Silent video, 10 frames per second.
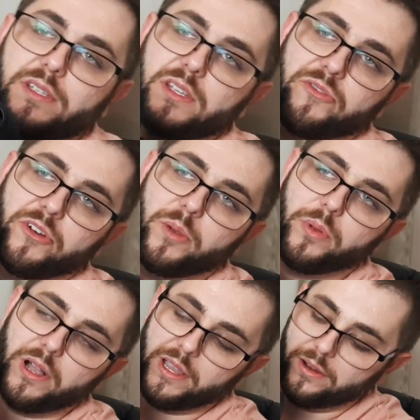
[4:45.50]
in this front
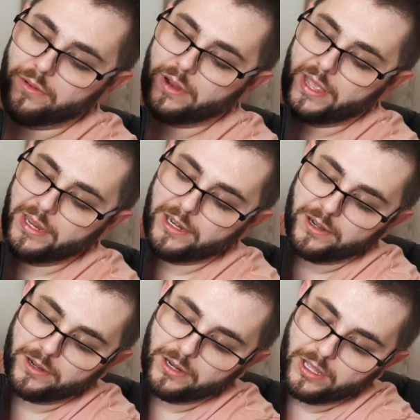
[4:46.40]
pocket right
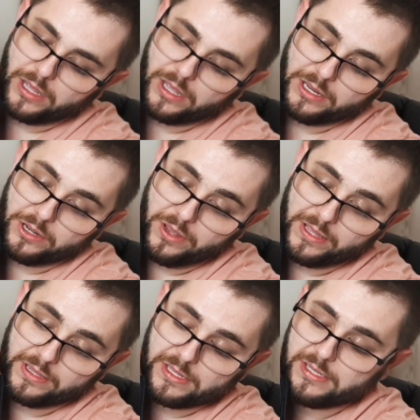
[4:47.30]
here,
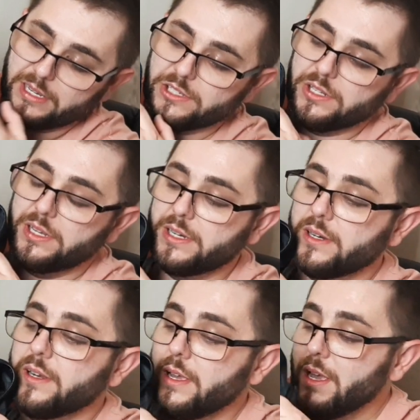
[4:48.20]
in this section
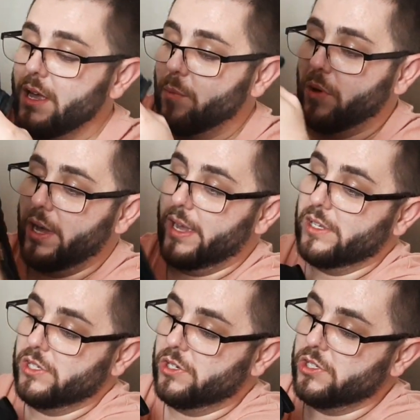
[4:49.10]
here. But
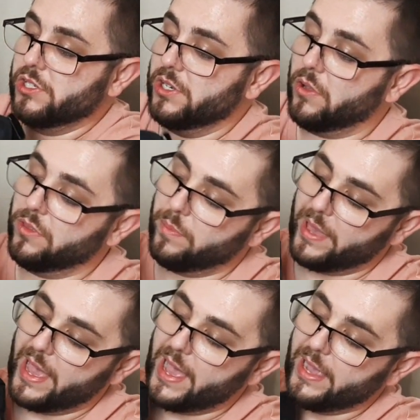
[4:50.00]
it's cushioned on the
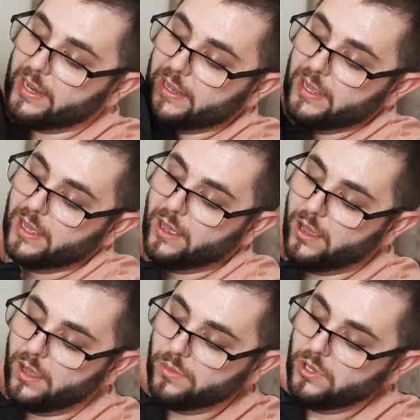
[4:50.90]
back.
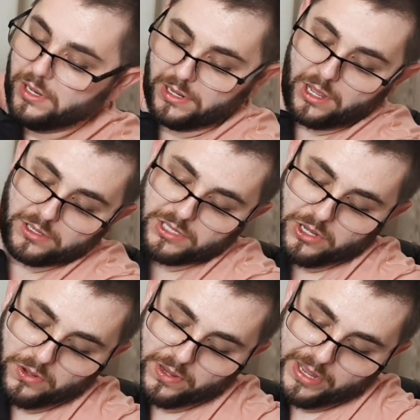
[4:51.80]
You can
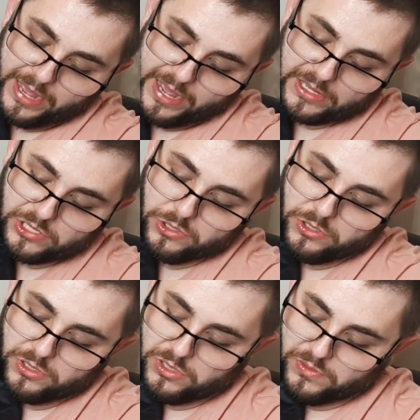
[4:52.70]
also, it has
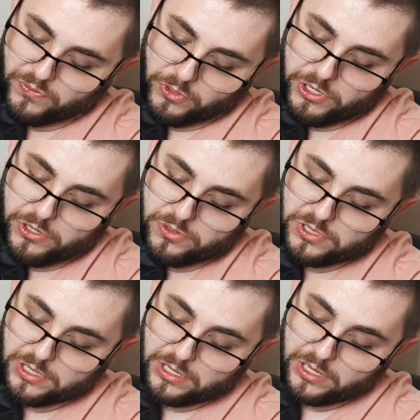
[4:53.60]
hooks for you
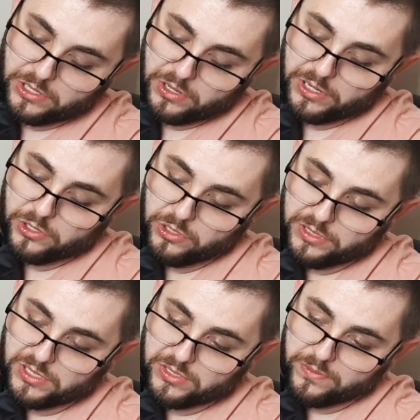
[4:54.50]
can hook
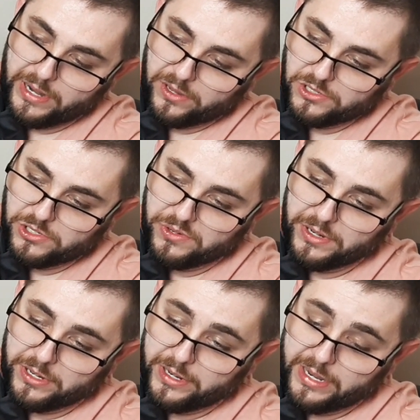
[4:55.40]
this around
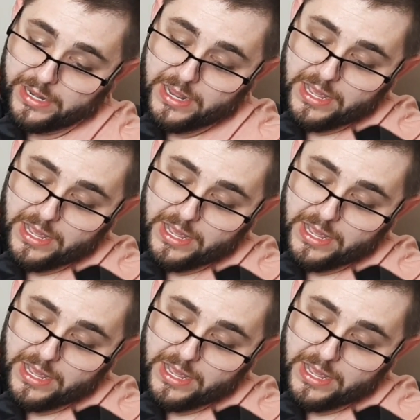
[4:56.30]
you, and